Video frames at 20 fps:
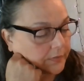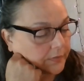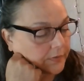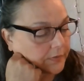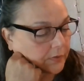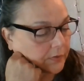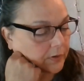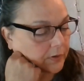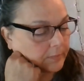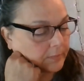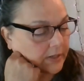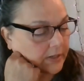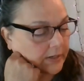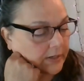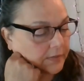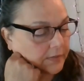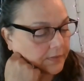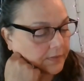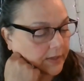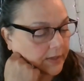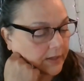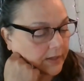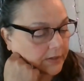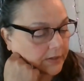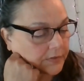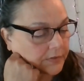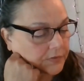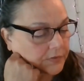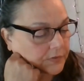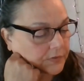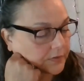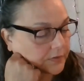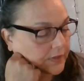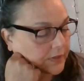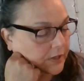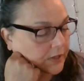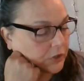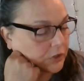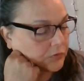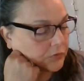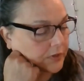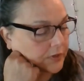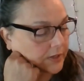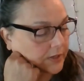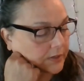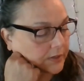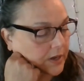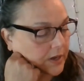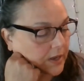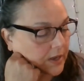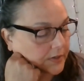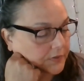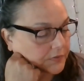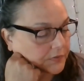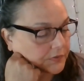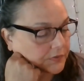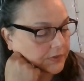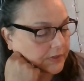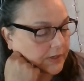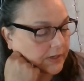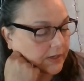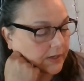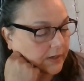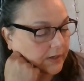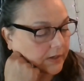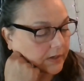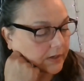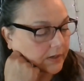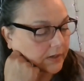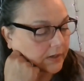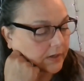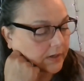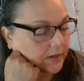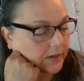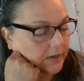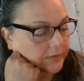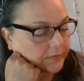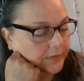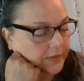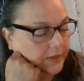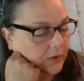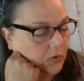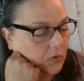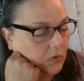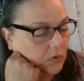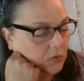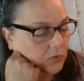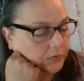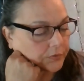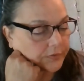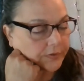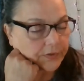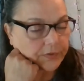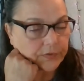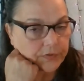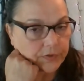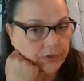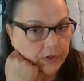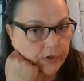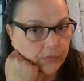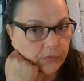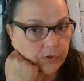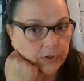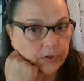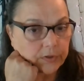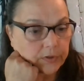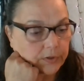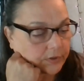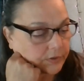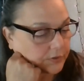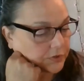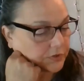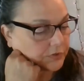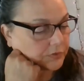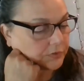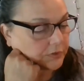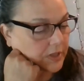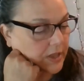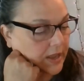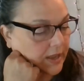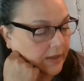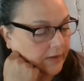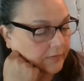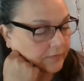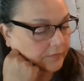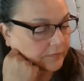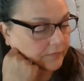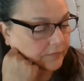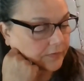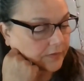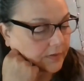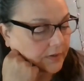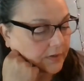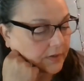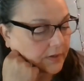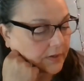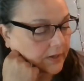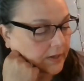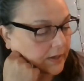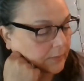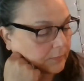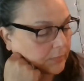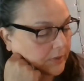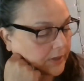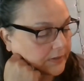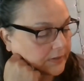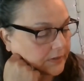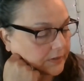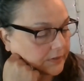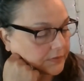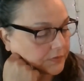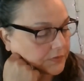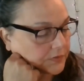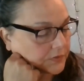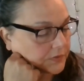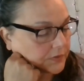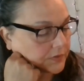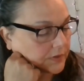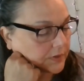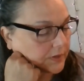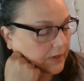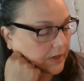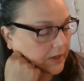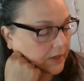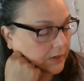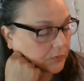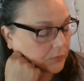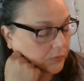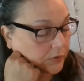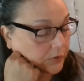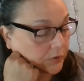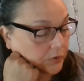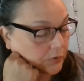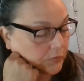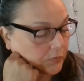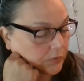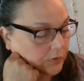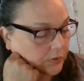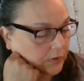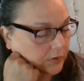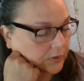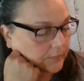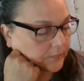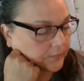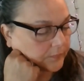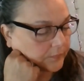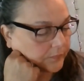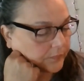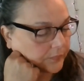There are many things that you cannot see that hold the secret to life, abundance, and renewal.